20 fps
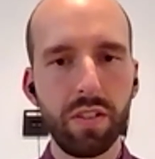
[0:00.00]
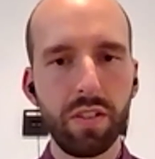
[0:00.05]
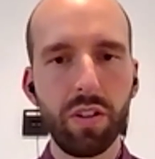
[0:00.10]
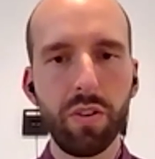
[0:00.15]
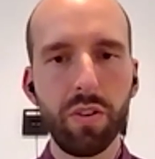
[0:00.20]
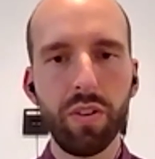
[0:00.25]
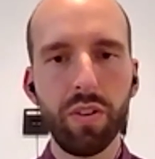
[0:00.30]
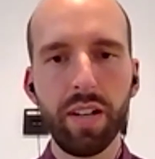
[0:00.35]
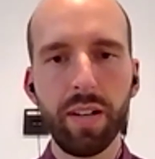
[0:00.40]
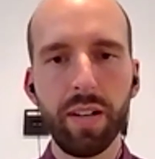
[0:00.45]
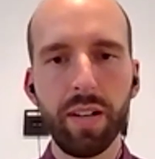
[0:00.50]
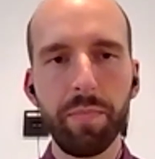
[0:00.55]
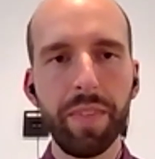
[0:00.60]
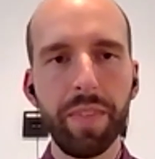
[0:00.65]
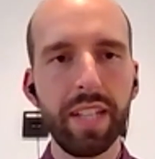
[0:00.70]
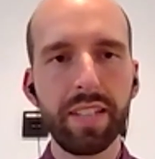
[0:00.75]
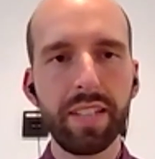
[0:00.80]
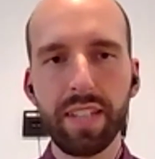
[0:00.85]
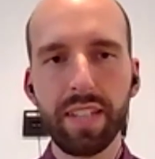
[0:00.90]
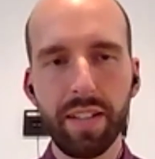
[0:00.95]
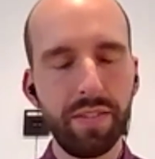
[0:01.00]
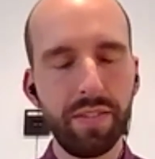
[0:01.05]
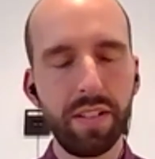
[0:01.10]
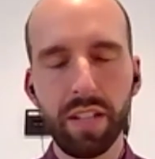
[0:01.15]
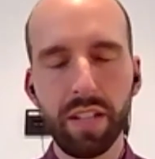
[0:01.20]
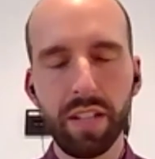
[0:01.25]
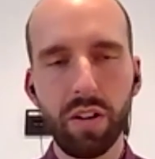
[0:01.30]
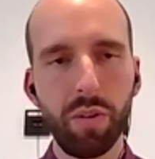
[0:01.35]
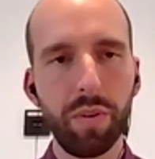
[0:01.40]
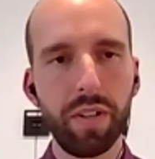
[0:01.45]
So it's
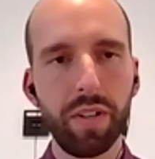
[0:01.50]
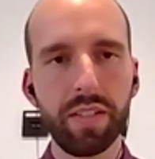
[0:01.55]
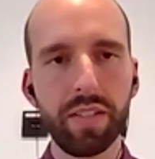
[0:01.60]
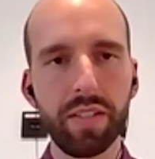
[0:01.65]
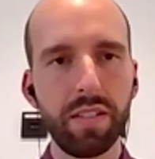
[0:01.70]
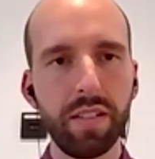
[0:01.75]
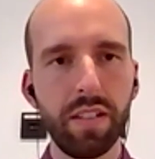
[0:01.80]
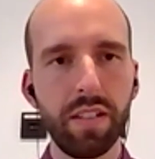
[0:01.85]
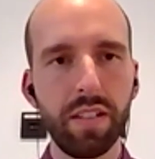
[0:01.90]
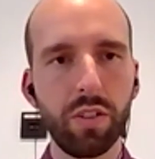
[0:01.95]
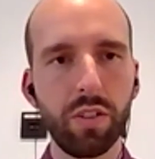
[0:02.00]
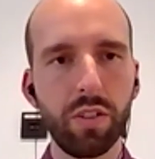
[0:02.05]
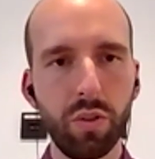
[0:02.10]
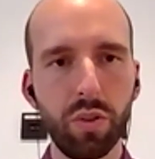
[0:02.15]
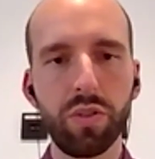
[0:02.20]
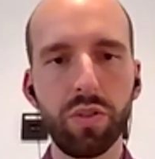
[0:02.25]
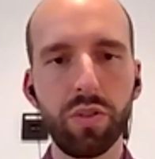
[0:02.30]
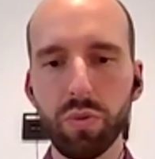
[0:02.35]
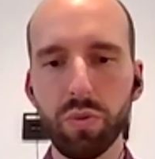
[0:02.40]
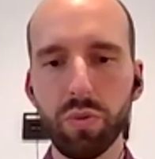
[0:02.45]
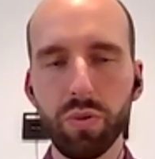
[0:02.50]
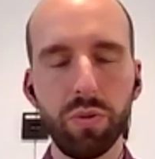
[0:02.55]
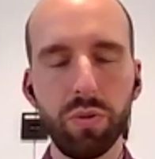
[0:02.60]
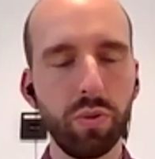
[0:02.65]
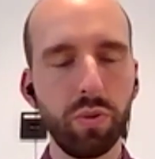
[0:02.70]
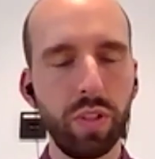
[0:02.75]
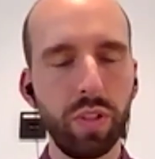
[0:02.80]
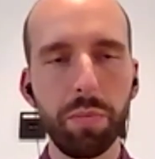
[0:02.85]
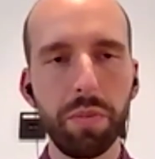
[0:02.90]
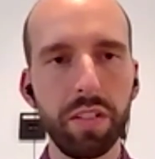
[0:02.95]
definitely always good to
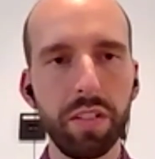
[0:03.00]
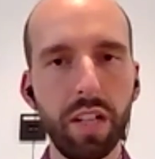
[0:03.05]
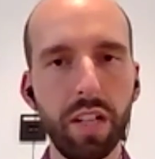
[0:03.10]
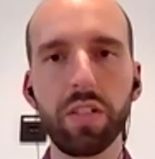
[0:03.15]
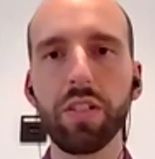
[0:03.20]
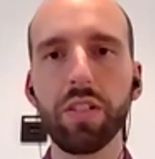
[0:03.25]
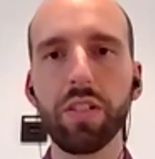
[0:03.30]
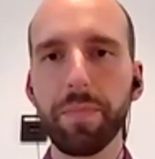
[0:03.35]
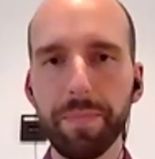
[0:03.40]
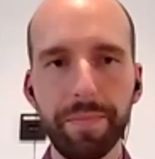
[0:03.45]
keep in touch.